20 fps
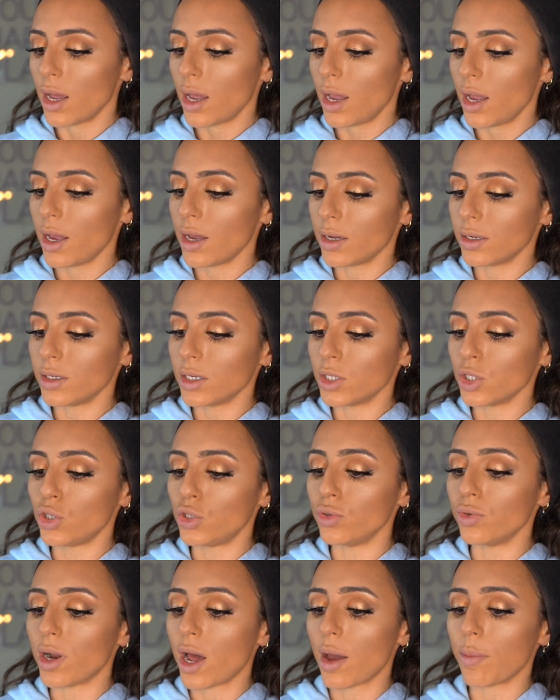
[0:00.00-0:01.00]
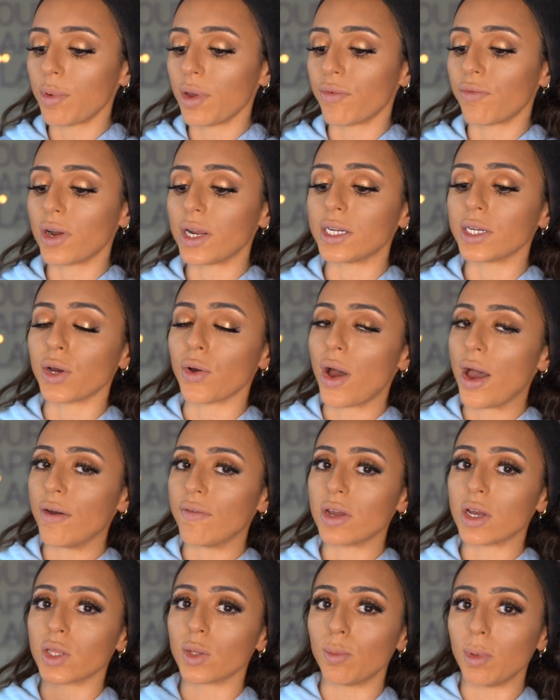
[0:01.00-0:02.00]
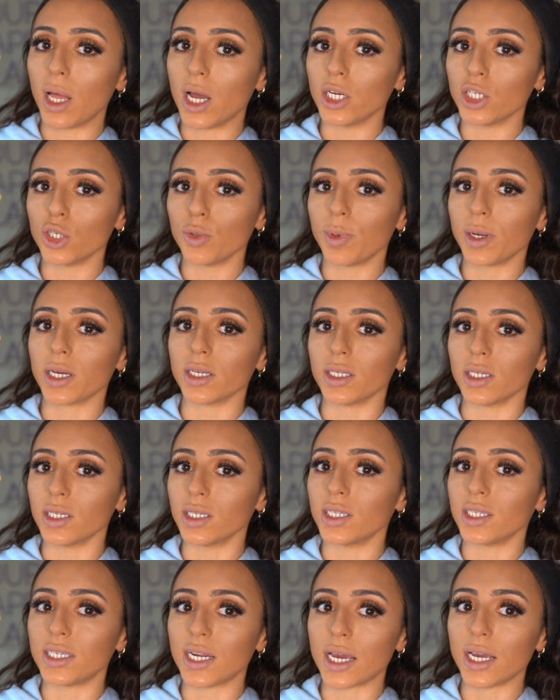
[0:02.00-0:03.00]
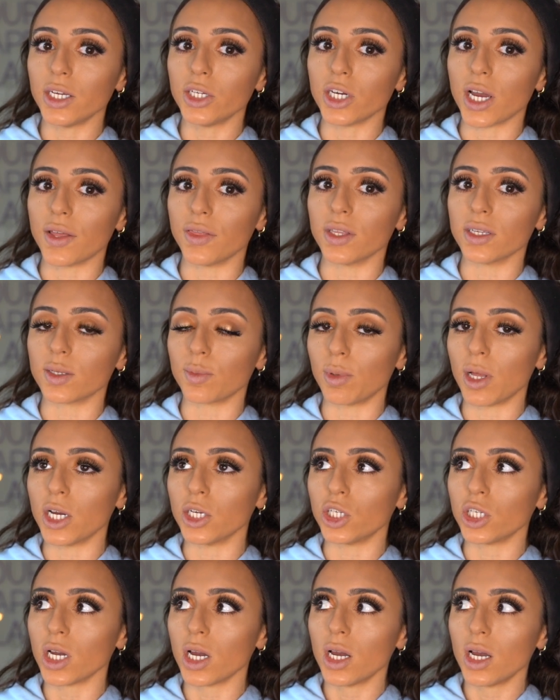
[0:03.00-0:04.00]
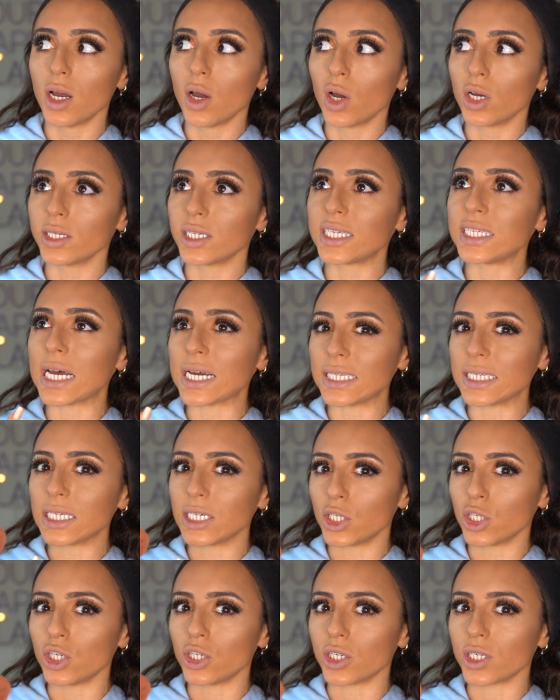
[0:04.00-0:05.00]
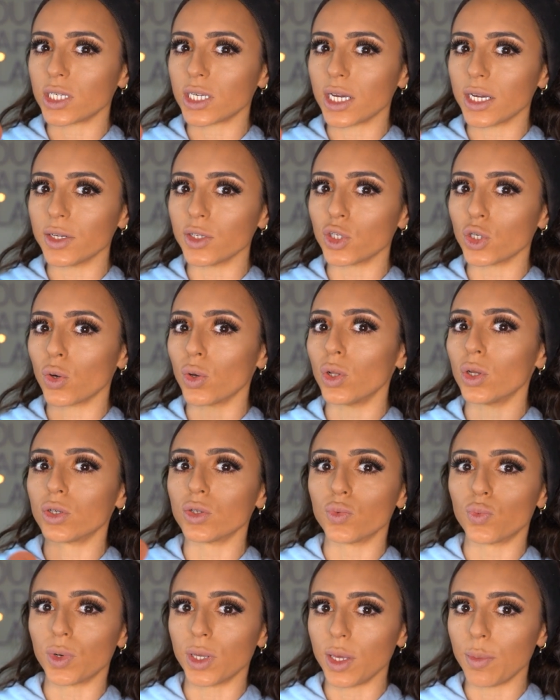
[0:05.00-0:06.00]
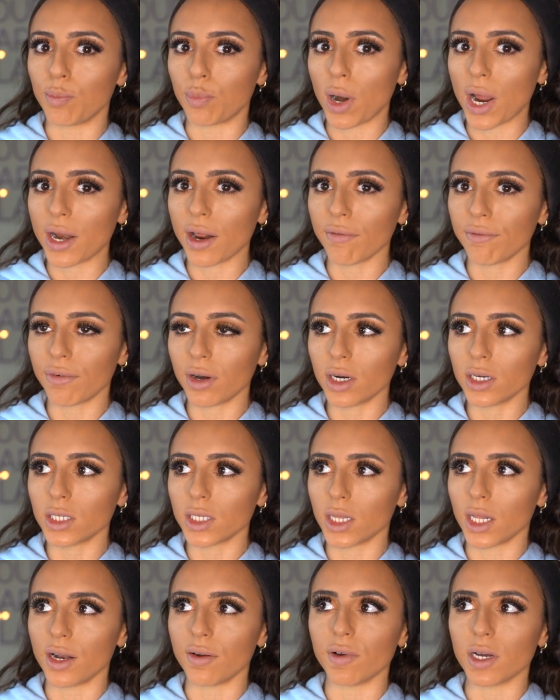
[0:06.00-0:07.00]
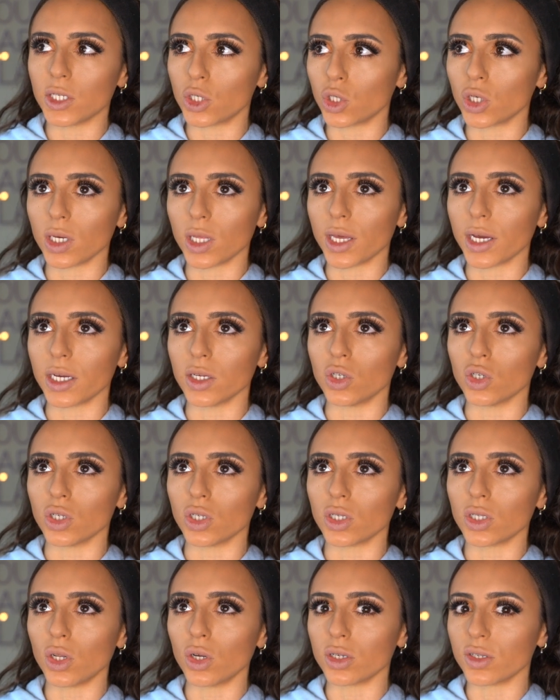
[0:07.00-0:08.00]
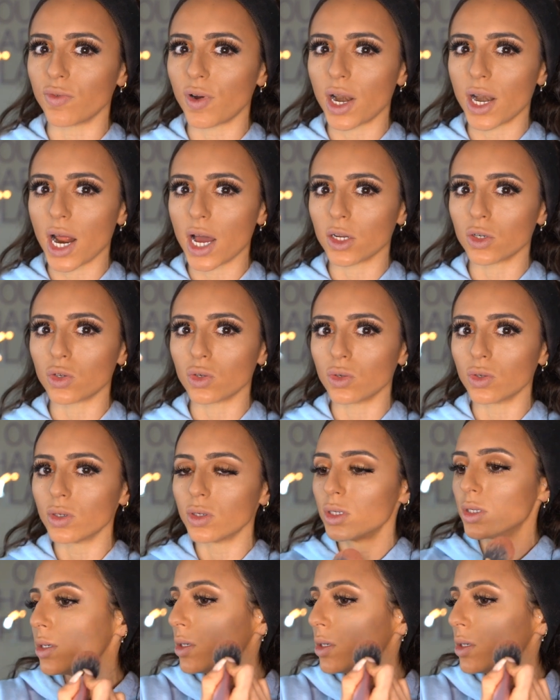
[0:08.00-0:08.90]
And do not be afraid to go heavy on the blush because it is stage and this blush sets into your skin so it looks really bright at first and then eventually like it just looks very natural.